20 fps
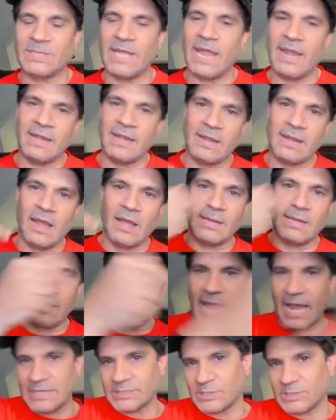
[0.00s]
that
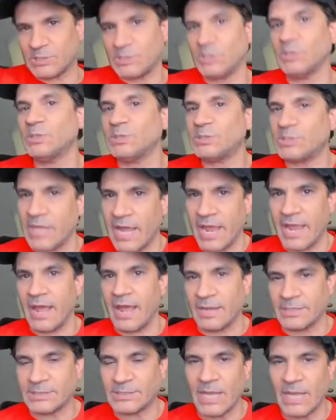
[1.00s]
next Tuesday
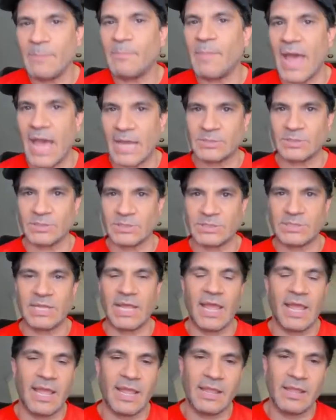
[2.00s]
on St. Patrick's
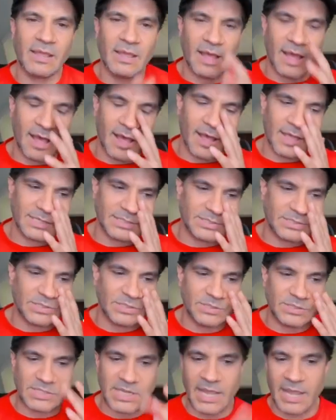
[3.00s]
Day,
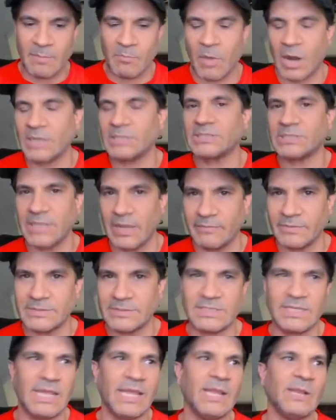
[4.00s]
Tuesday, March
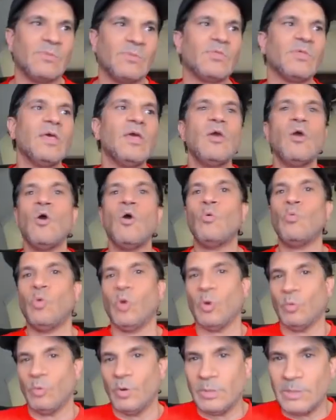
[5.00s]
17th,
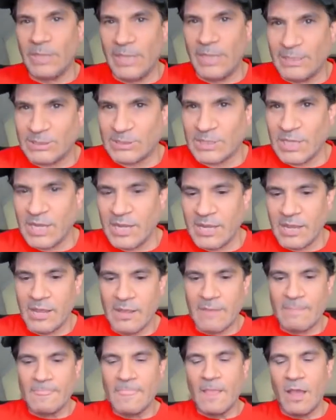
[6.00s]
we're releasing
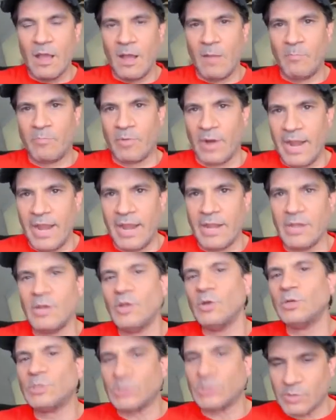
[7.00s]
a brand
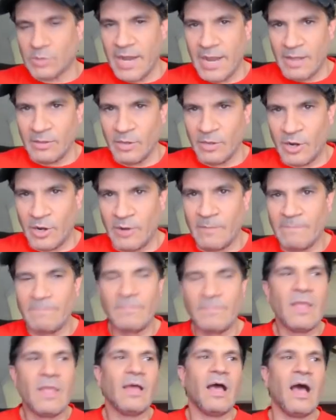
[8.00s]
new trailer.
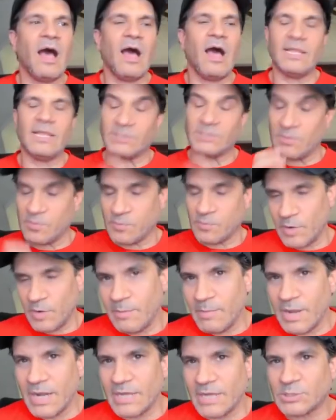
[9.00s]
It's a
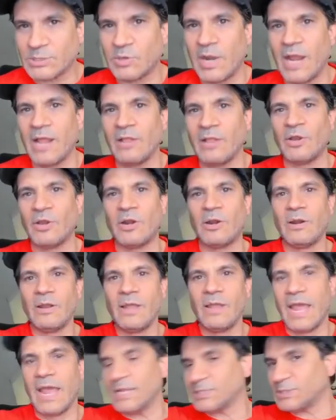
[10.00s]
3-minute trailer,
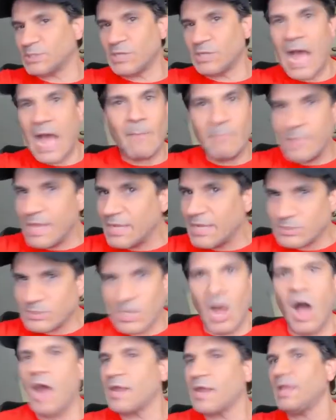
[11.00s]
and it's not me
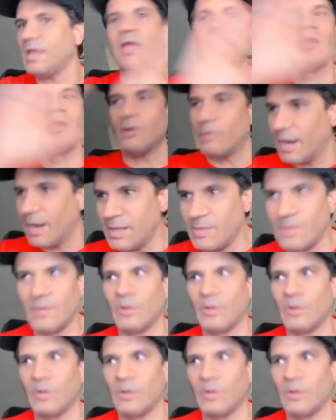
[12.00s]
talking or any